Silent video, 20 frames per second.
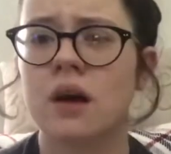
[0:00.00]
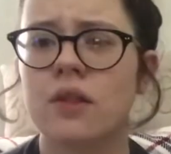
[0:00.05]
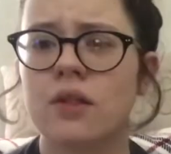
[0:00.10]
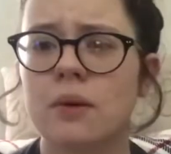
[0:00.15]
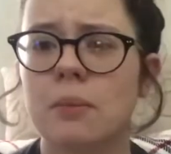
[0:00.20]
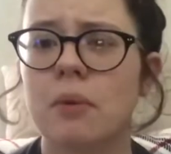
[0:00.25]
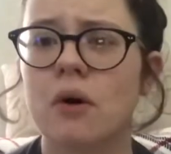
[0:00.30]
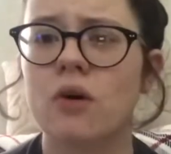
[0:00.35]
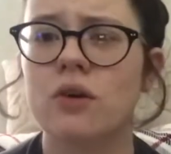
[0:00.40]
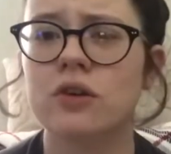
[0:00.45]
The
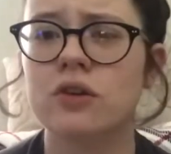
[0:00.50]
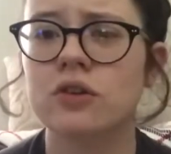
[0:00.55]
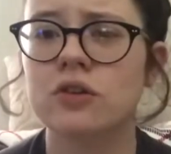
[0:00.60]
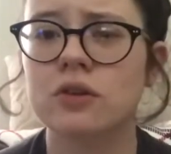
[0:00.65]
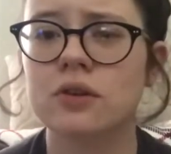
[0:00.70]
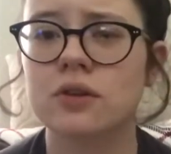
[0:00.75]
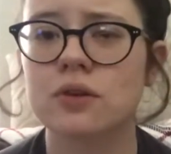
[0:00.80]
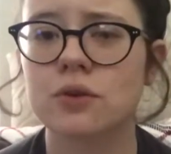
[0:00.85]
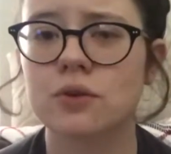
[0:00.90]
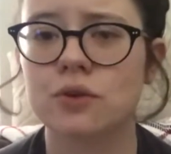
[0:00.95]
ball is just
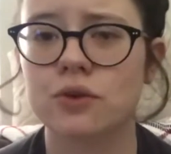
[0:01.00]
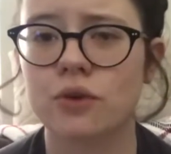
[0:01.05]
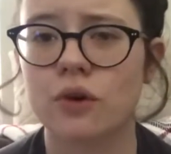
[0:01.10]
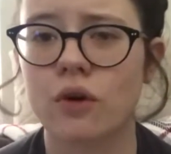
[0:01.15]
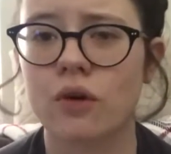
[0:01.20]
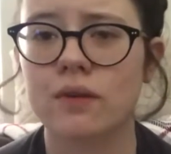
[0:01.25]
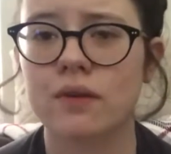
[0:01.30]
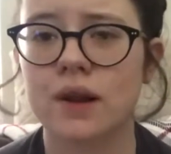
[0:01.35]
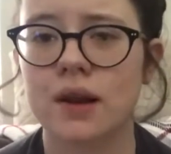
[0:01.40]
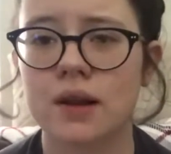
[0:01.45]
so
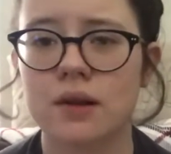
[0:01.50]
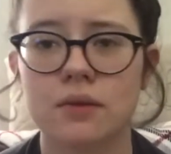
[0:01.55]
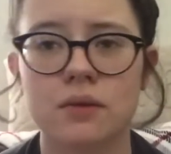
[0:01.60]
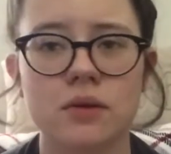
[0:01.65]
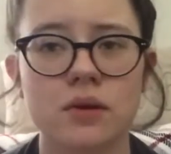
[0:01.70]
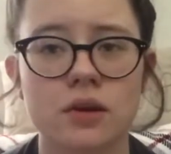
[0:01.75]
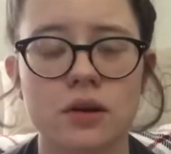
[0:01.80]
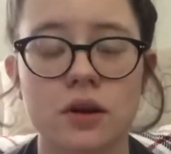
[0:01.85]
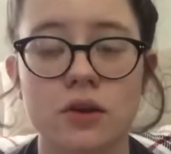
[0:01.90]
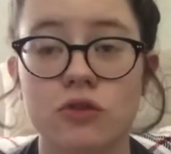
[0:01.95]
strong that it
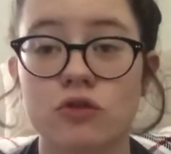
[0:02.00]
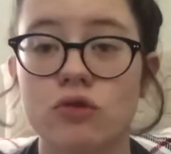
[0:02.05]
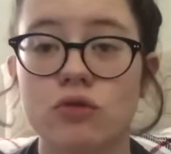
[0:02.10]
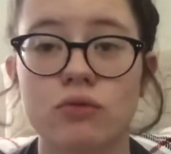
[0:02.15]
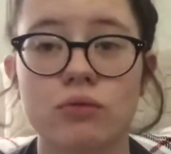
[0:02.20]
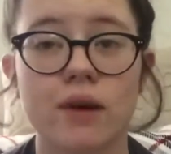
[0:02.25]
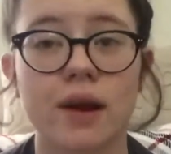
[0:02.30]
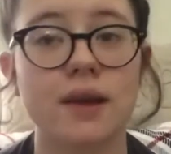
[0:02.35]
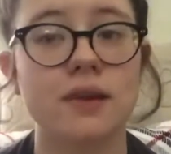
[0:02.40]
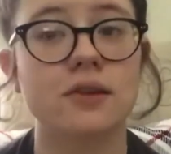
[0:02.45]
it
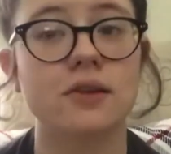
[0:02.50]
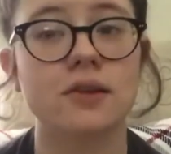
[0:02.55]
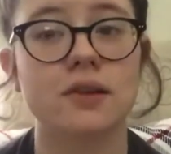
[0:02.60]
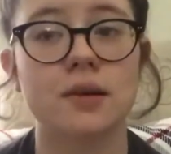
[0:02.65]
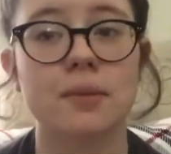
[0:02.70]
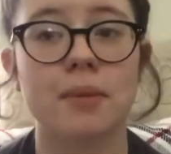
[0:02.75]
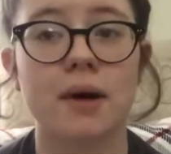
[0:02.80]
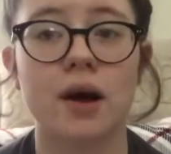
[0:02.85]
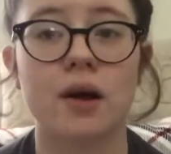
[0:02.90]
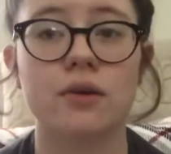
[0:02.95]
drains the
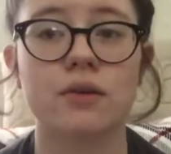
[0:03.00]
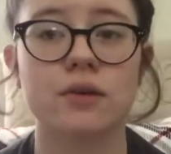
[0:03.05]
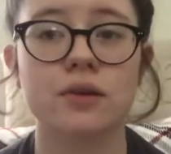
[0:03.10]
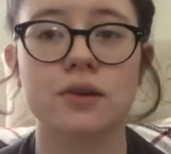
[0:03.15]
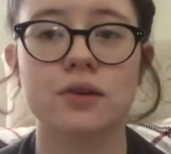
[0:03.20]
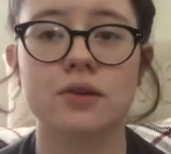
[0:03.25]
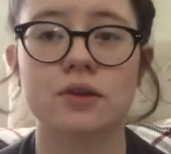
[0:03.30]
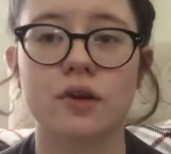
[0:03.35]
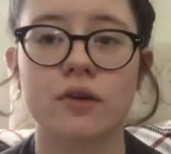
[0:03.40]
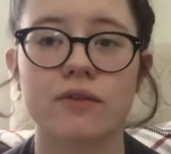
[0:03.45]
battery
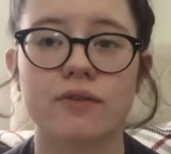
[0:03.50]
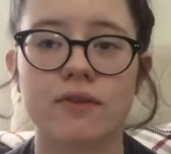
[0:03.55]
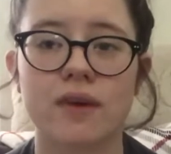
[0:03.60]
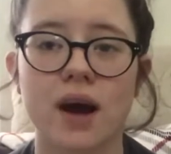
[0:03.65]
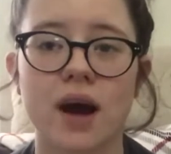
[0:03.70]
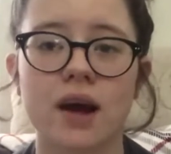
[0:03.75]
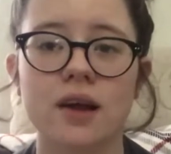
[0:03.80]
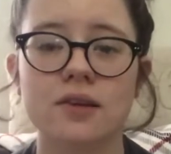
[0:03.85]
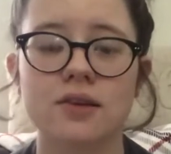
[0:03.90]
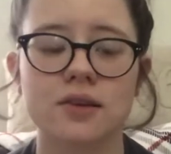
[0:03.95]
so
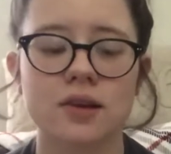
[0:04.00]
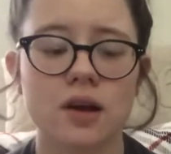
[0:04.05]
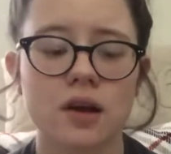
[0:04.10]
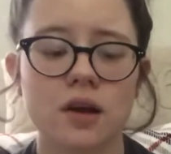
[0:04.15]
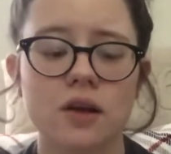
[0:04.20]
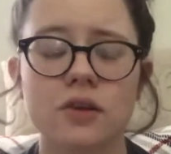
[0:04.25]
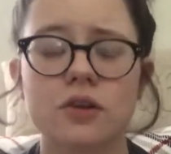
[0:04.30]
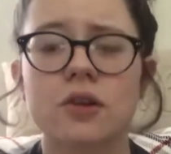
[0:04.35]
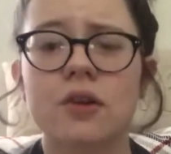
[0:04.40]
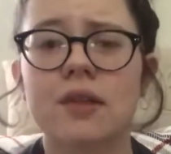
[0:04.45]
fast,
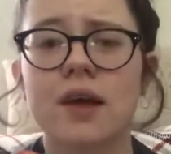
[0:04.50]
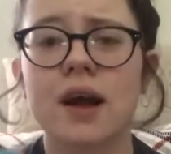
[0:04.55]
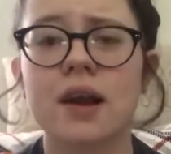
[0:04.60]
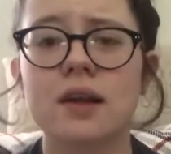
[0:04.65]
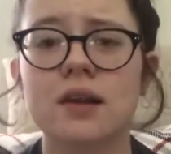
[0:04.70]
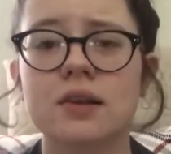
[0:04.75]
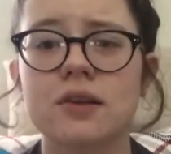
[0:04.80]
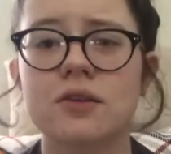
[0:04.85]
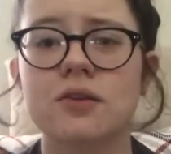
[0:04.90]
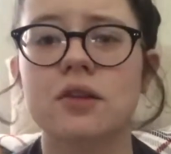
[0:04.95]
so that
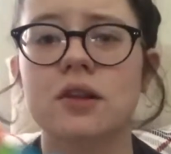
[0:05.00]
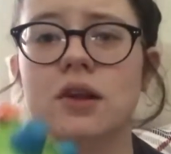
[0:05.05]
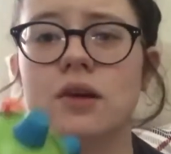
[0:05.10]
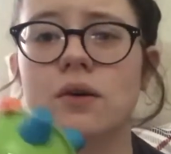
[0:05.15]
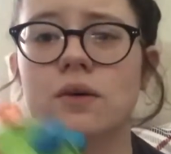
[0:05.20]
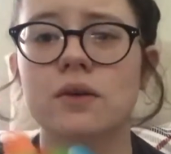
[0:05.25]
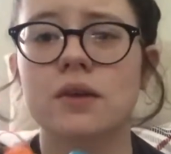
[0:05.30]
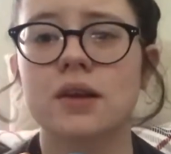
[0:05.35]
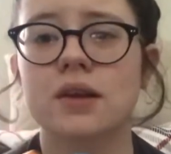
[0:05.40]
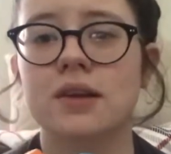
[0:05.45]
is the
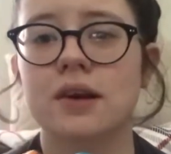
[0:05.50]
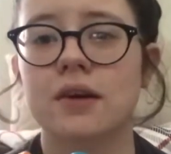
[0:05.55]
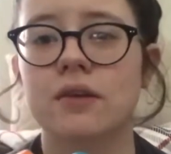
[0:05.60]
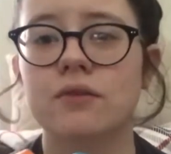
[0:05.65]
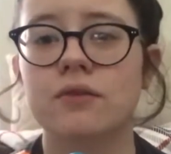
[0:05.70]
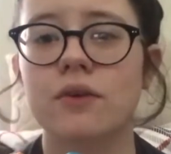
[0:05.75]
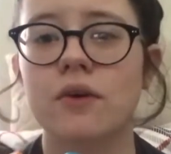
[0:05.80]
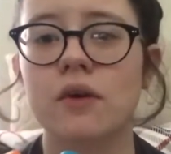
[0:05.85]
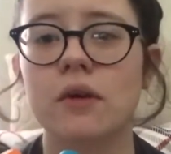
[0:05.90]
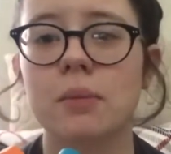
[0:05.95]
only
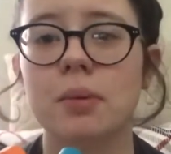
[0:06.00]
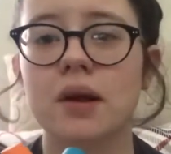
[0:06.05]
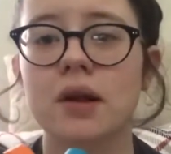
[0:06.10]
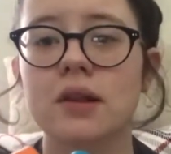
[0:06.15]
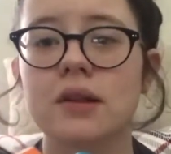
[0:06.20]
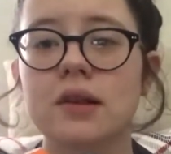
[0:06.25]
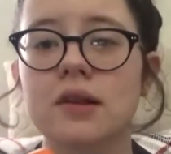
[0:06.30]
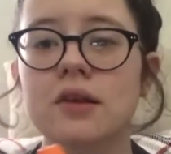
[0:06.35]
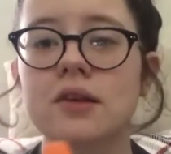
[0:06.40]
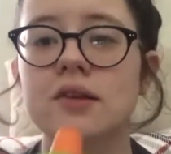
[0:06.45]
downfall about
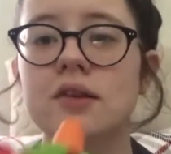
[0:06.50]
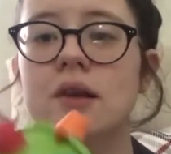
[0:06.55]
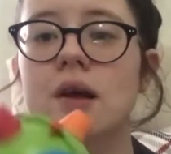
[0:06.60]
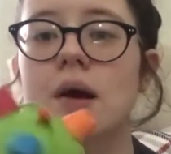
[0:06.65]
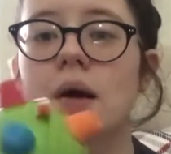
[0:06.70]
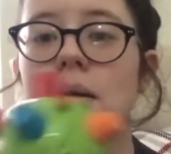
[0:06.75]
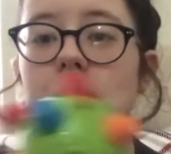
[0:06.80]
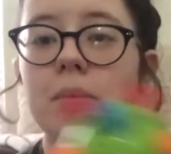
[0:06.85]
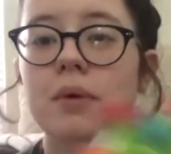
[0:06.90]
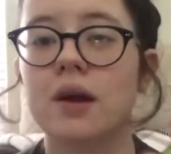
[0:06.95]
this,
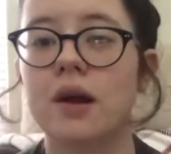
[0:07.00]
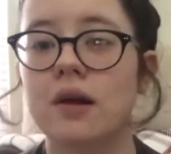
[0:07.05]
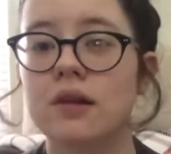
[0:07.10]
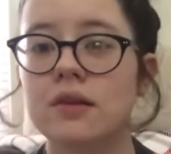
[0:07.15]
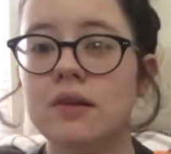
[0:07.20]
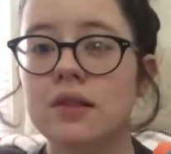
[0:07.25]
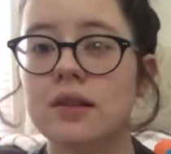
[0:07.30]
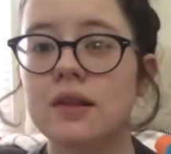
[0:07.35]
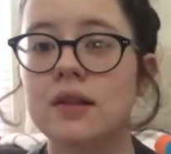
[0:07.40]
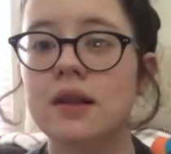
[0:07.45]
but other
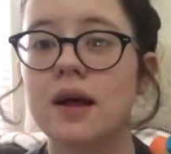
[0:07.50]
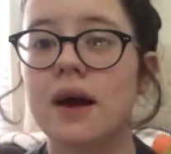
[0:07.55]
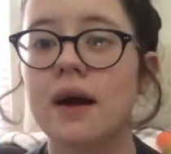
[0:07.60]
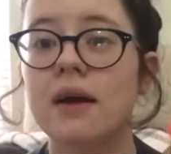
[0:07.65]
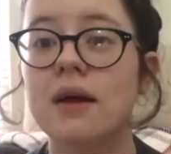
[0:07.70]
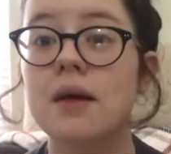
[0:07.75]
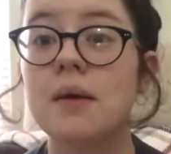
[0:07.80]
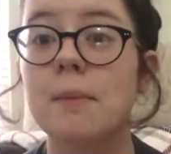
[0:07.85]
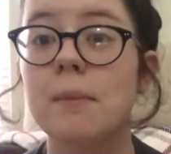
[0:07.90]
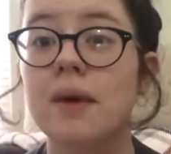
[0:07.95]
than that
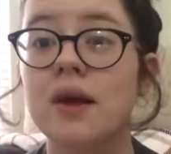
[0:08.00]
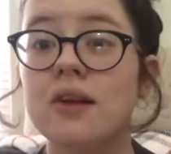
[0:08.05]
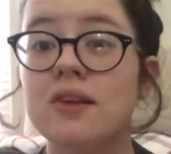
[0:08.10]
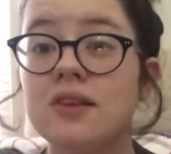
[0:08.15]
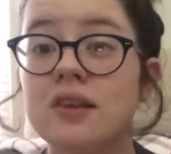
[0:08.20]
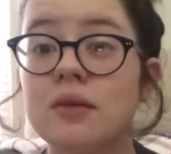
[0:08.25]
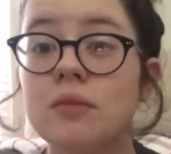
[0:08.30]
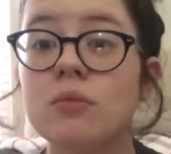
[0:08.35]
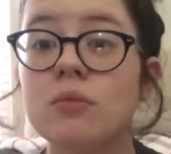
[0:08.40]
it makes him